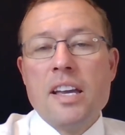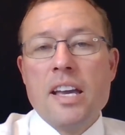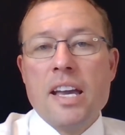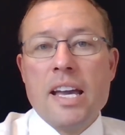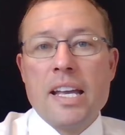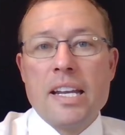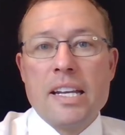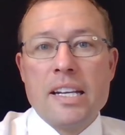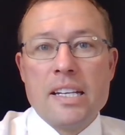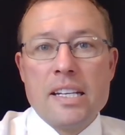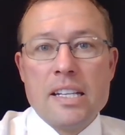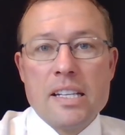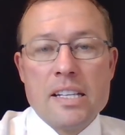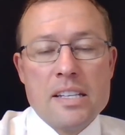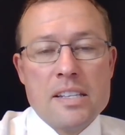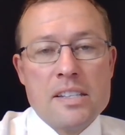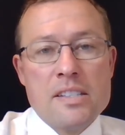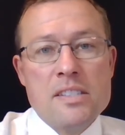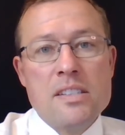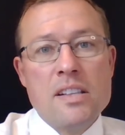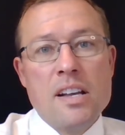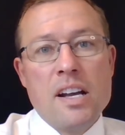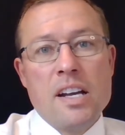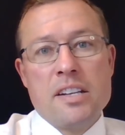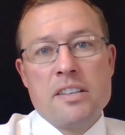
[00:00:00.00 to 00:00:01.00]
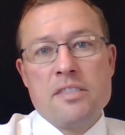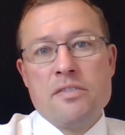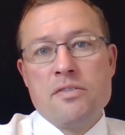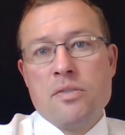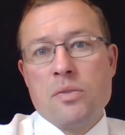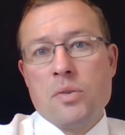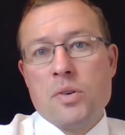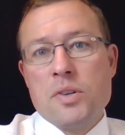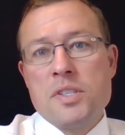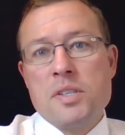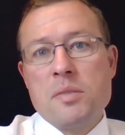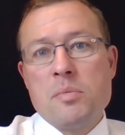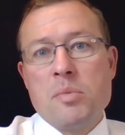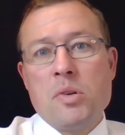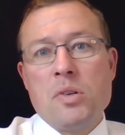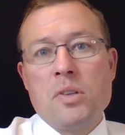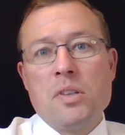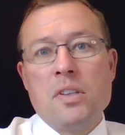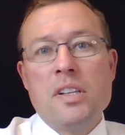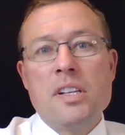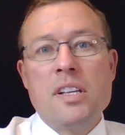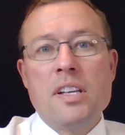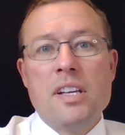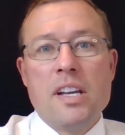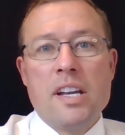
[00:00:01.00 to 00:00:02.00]
and it is not
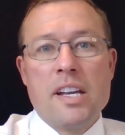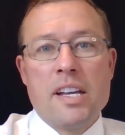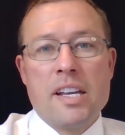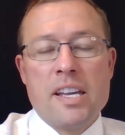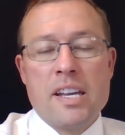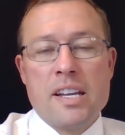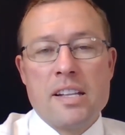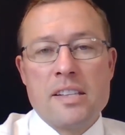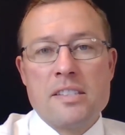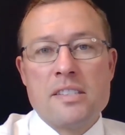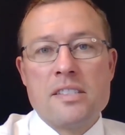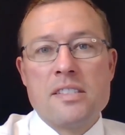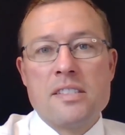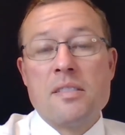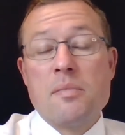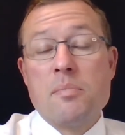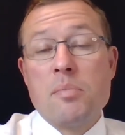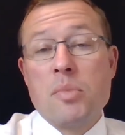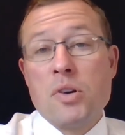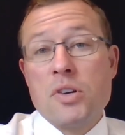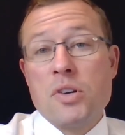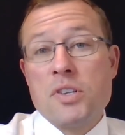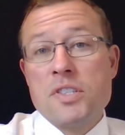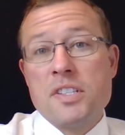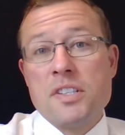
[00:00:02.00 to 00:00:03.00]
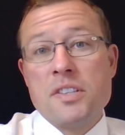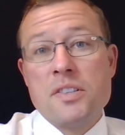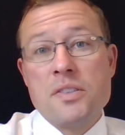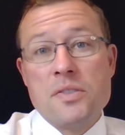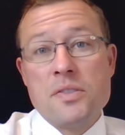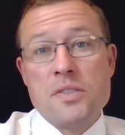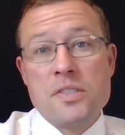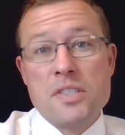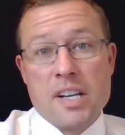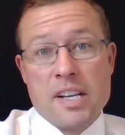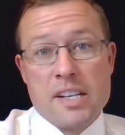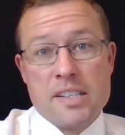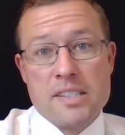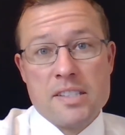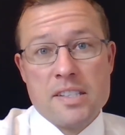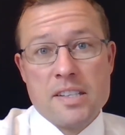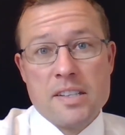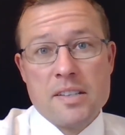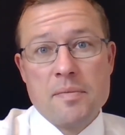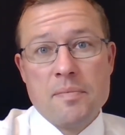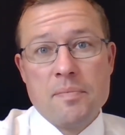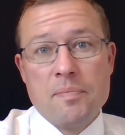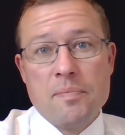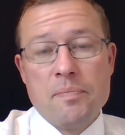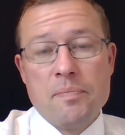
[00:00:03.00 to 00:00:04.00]
enforceable against the person who signs it.